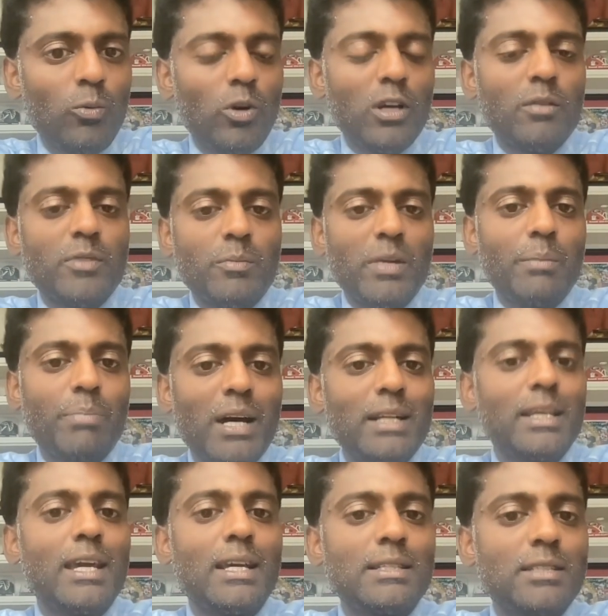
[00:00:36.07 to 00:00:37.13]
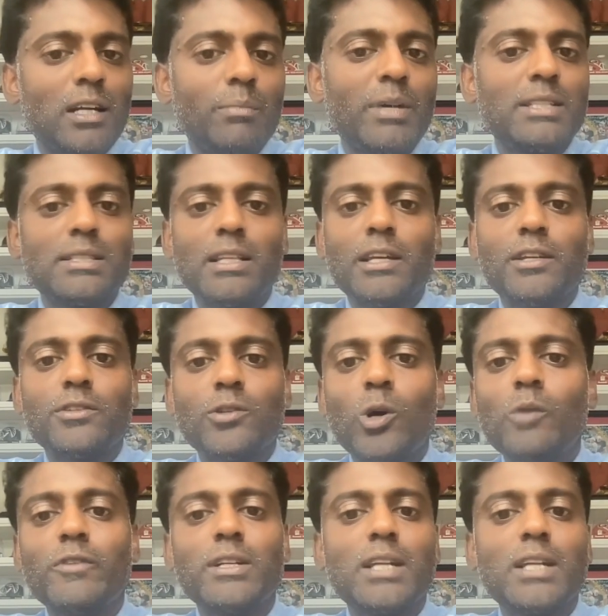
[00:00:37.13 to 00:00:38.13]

Welcome to my podcast. Our best selections are over